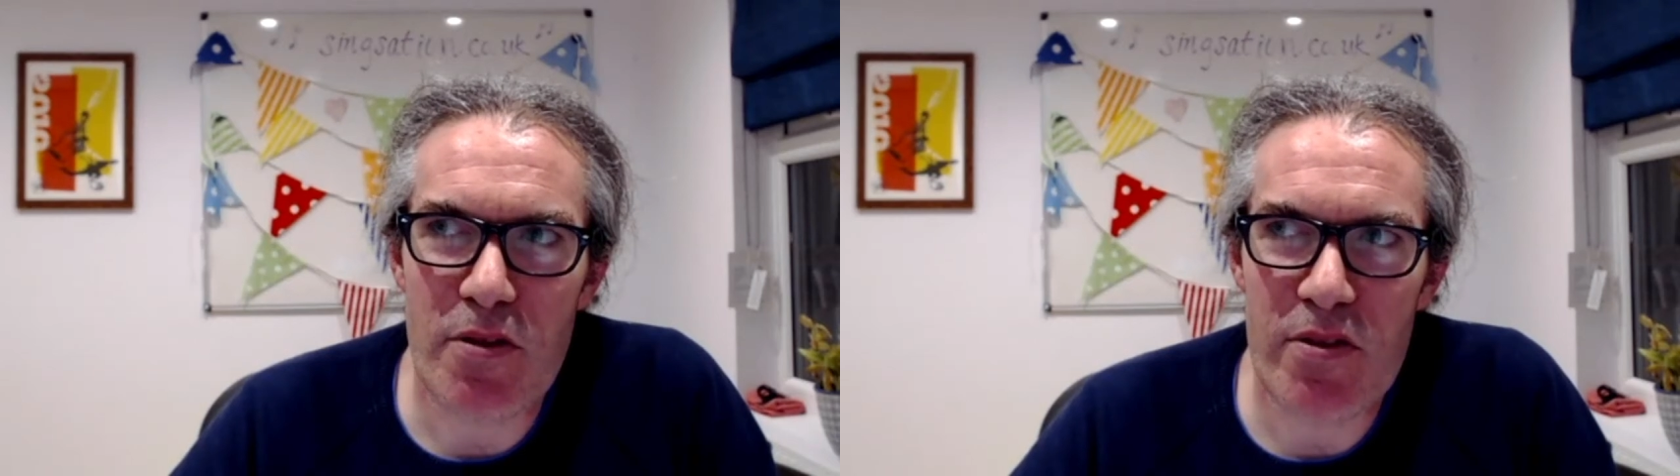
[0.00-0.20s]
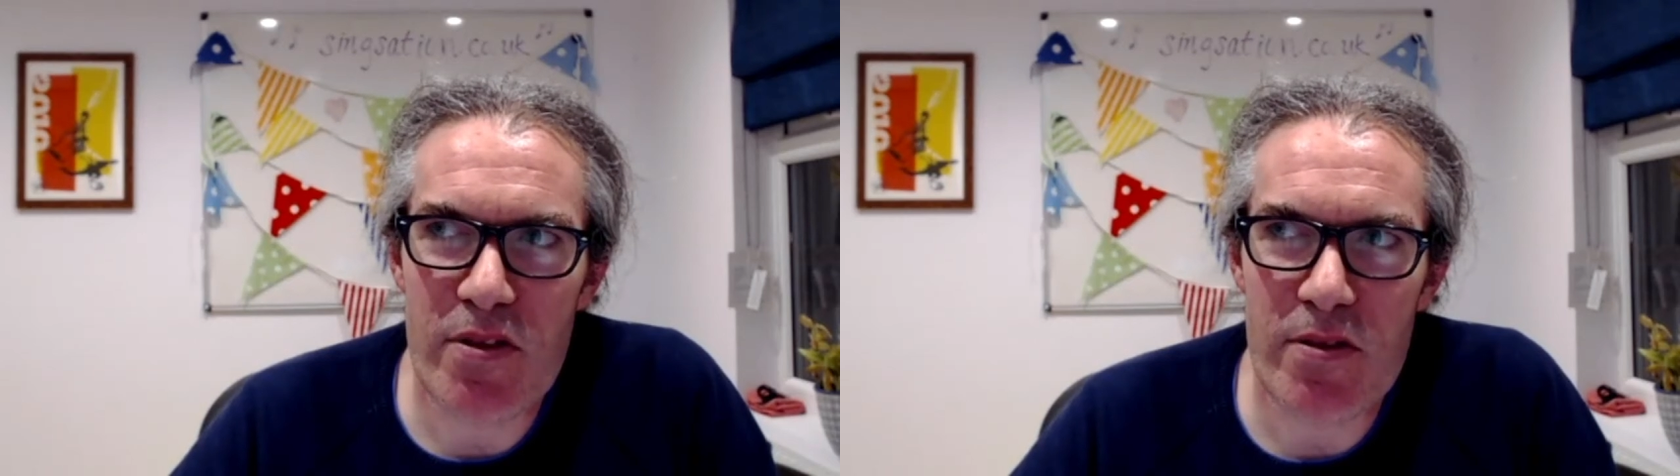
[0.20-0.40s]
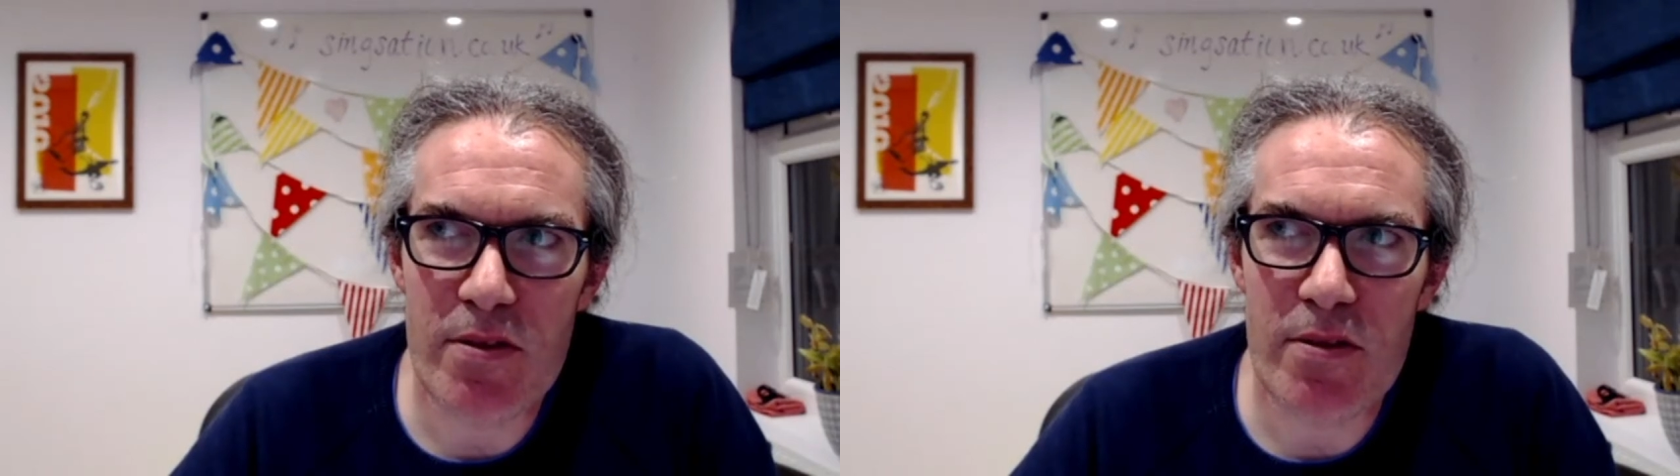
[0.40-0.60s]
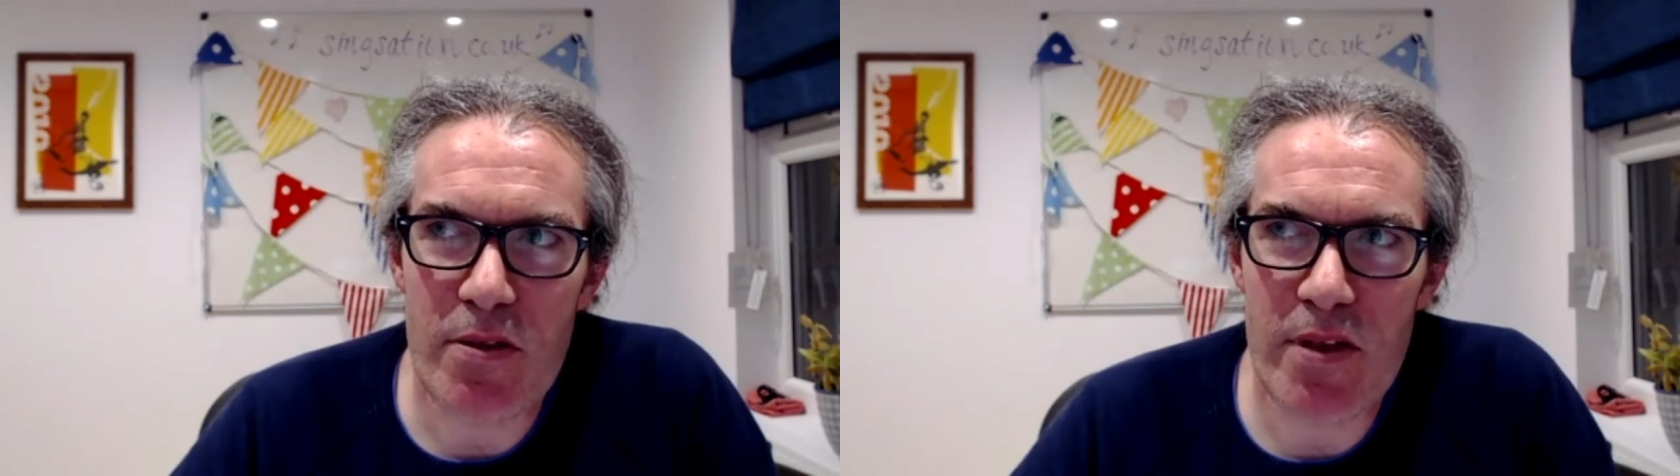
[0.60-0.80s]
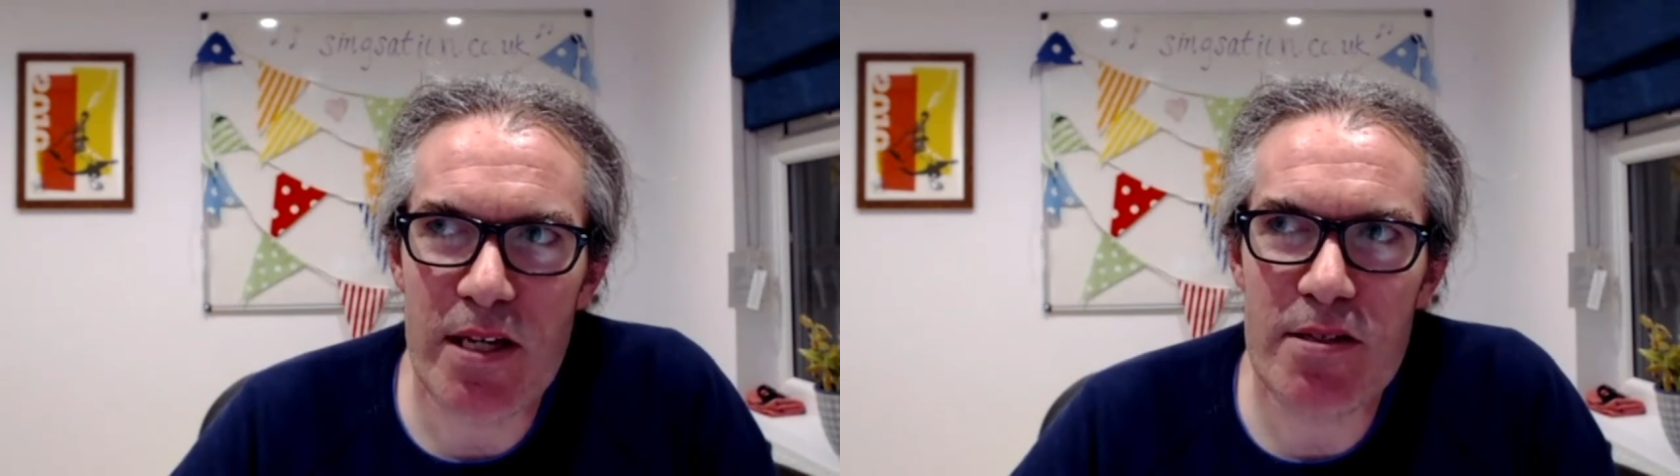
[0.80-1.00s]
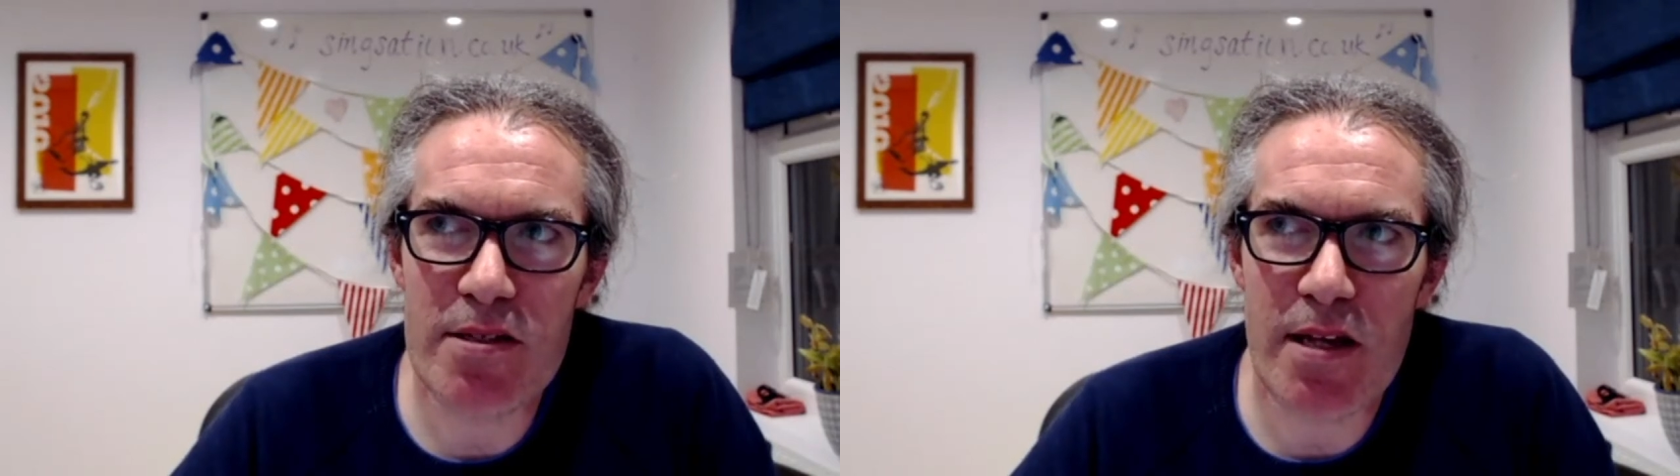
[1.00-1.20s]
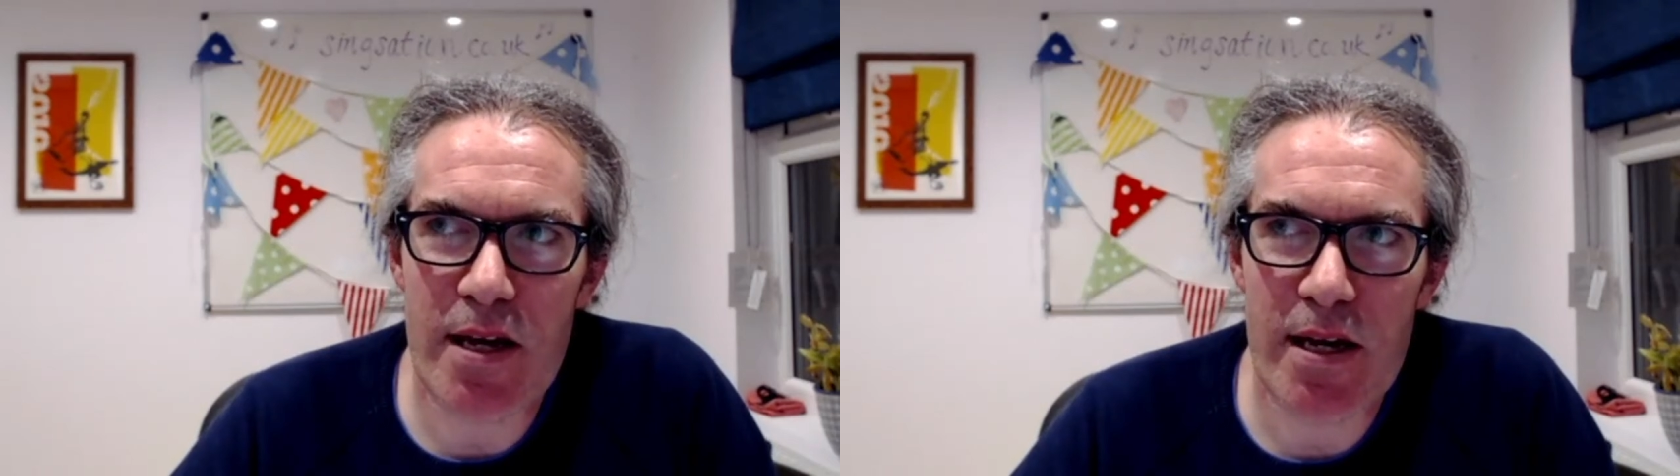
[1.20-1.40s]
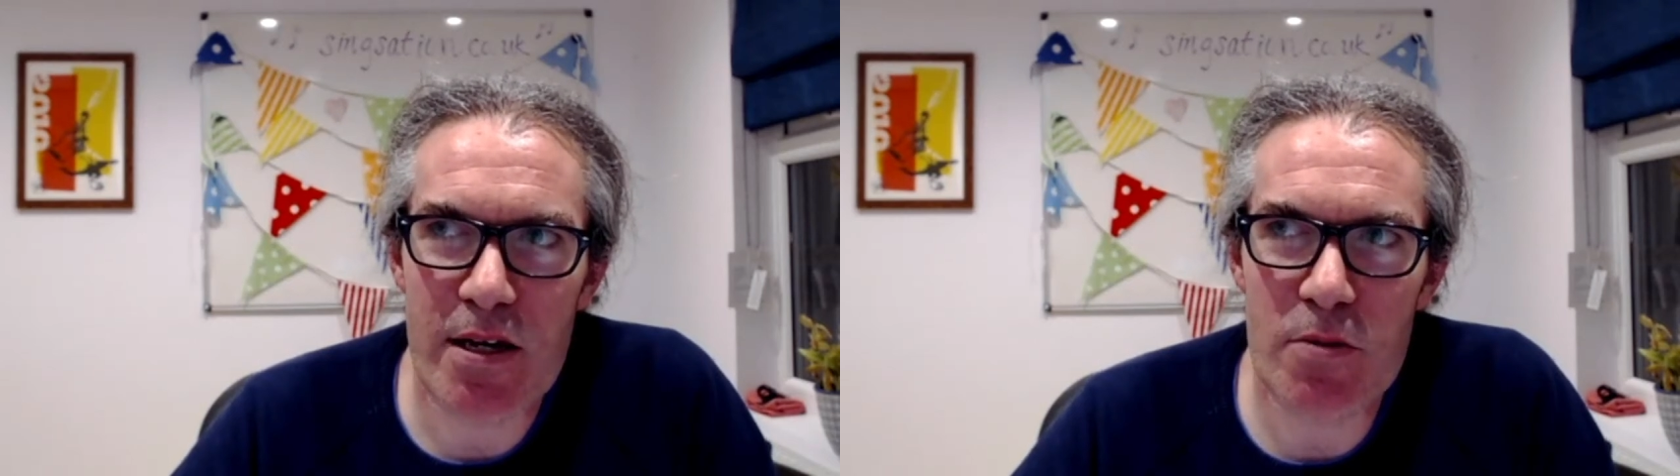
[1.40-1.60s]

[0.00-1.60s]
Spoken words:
the things